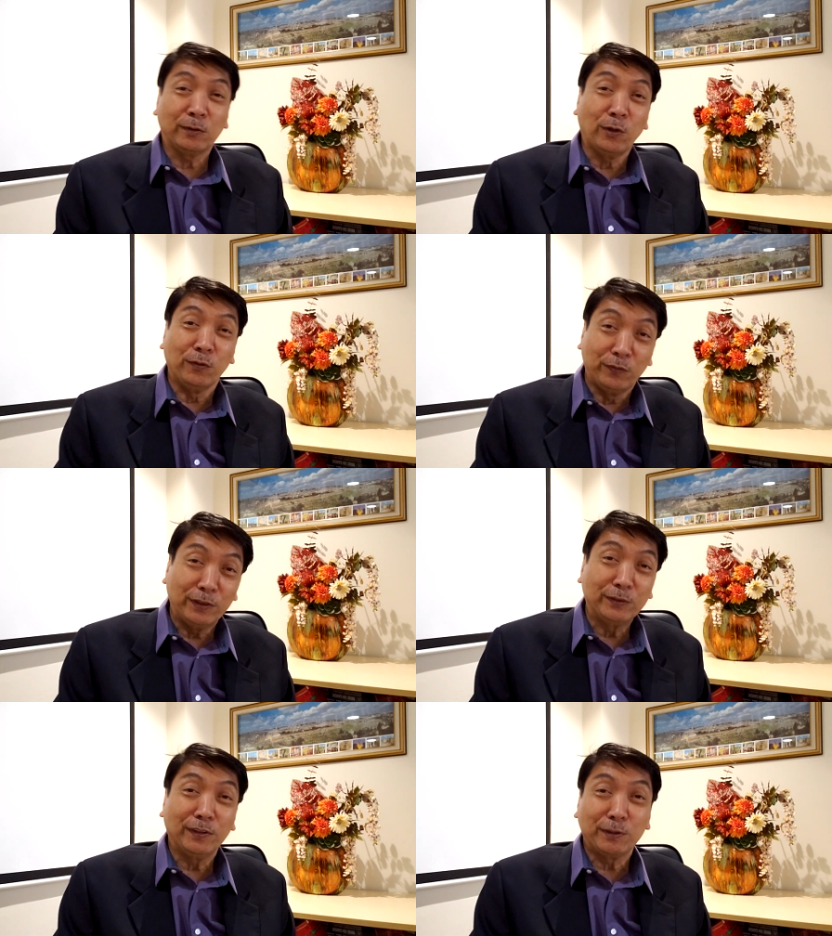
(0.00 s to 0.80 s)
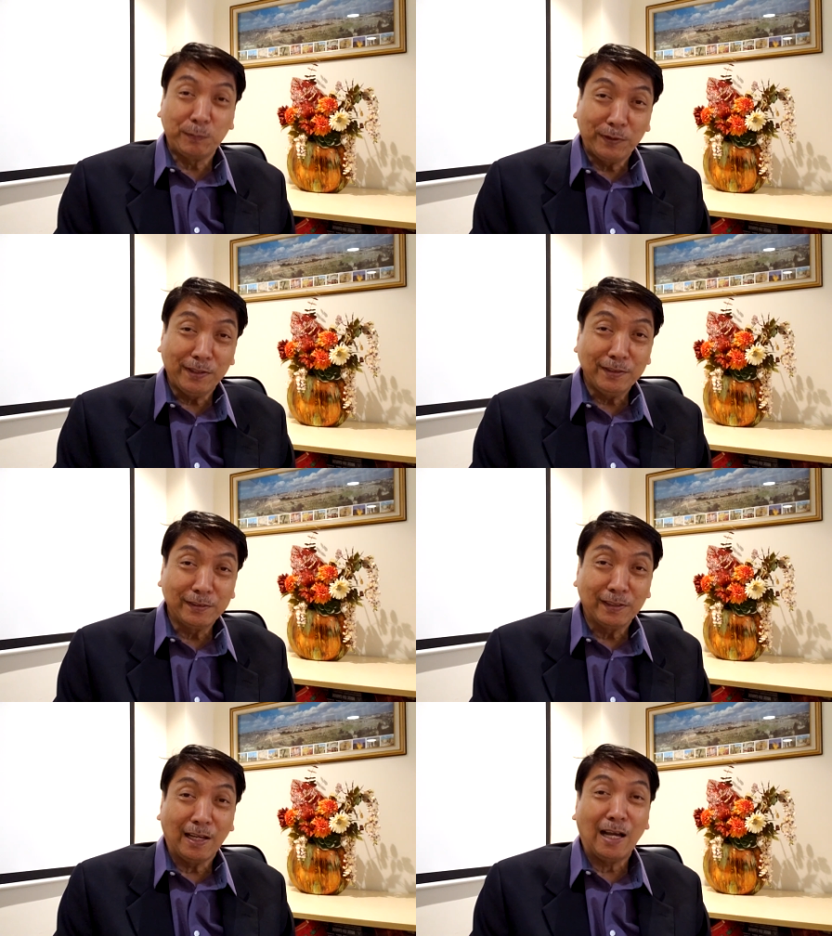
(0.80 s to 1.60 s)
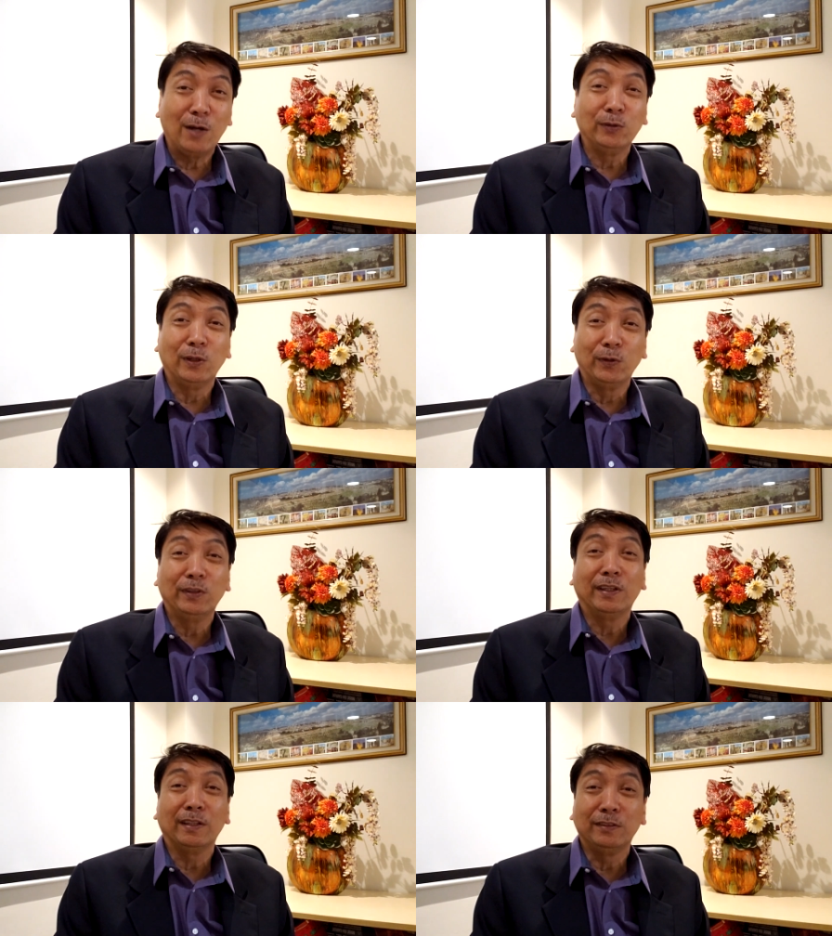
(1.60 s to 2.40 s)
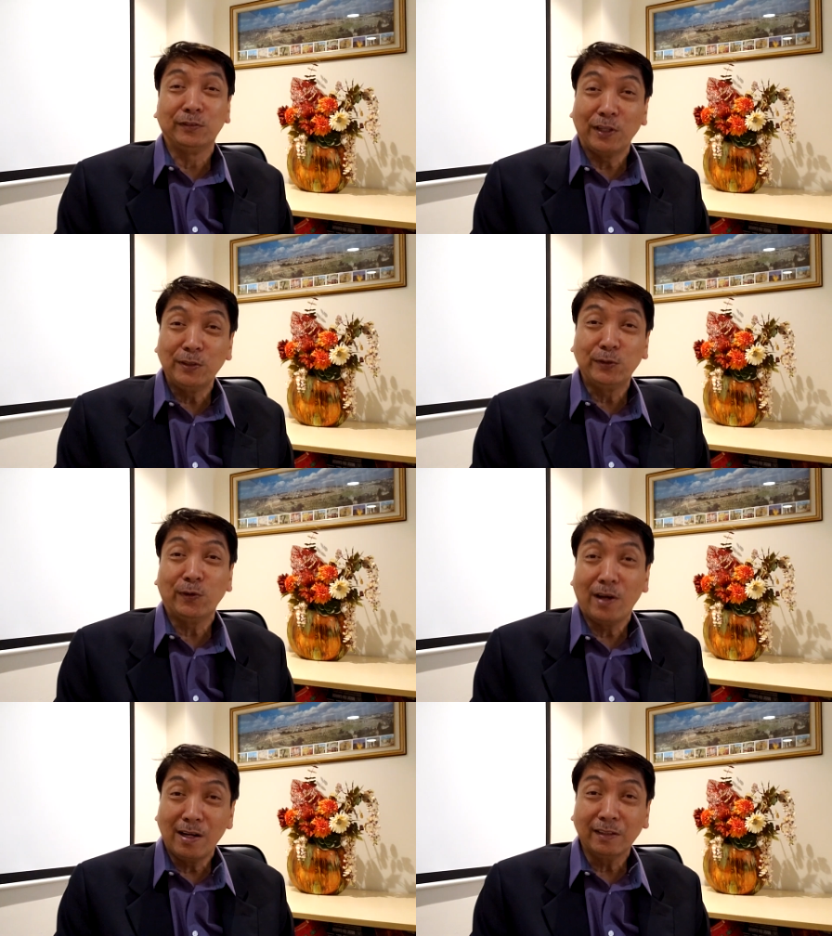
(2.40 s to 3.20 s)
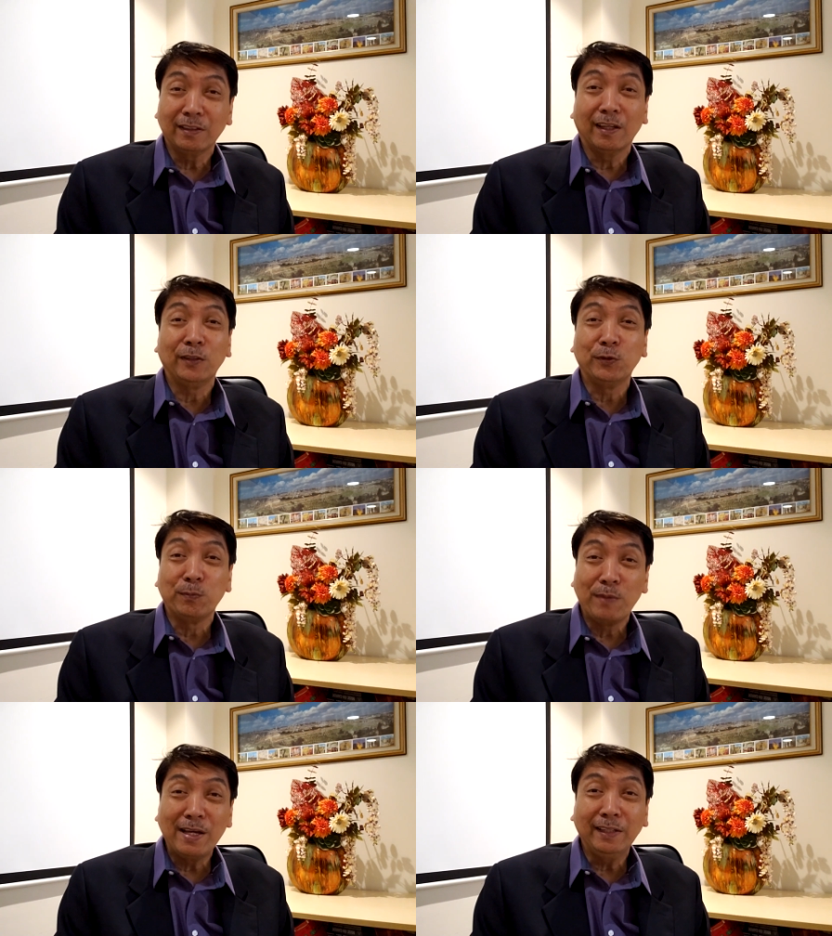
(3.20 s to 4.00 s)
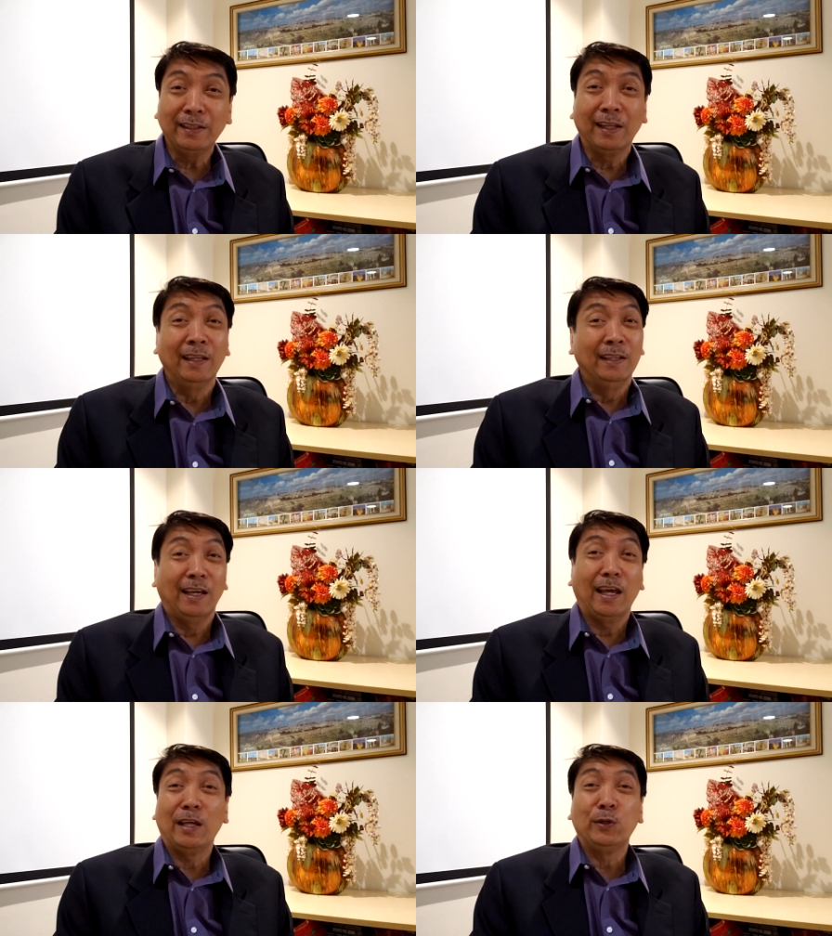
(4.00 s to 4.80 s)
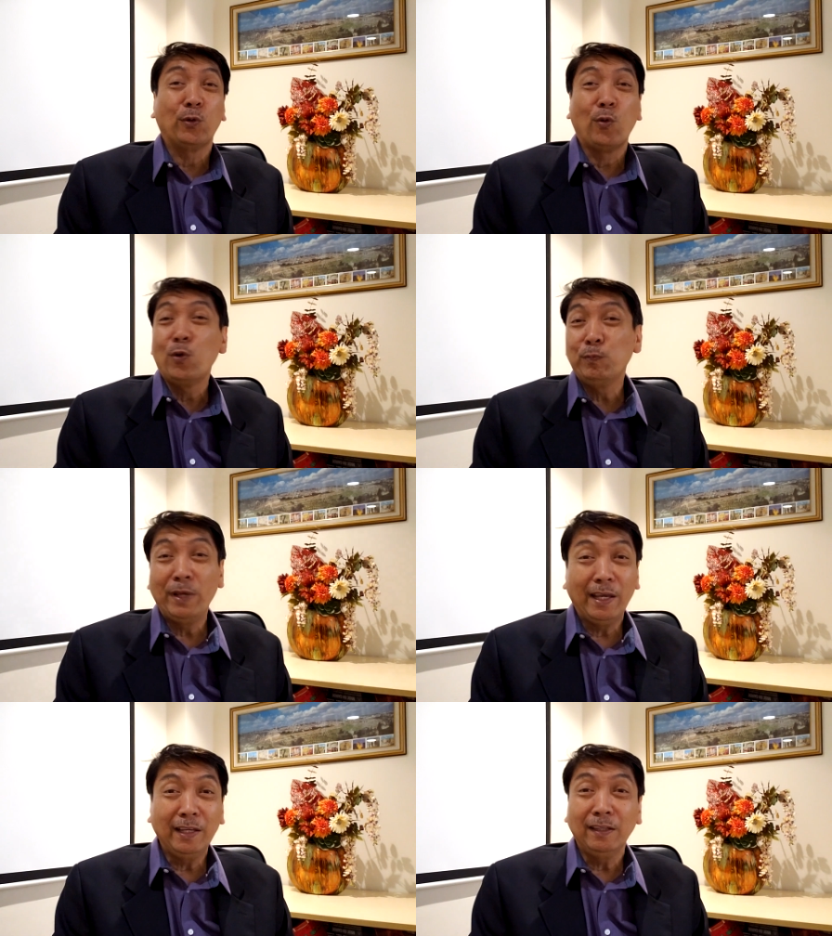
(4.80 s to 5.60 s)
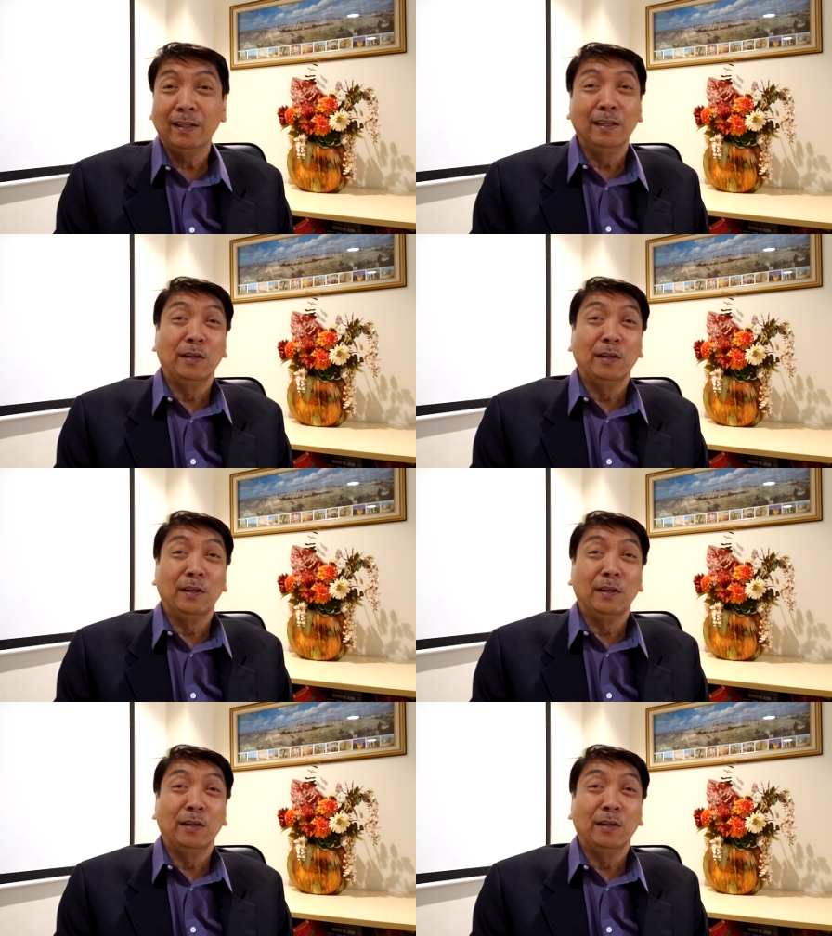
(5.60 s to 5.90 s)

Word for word: conversion experience, how the Lord had changed your heart and your mind and your whole being,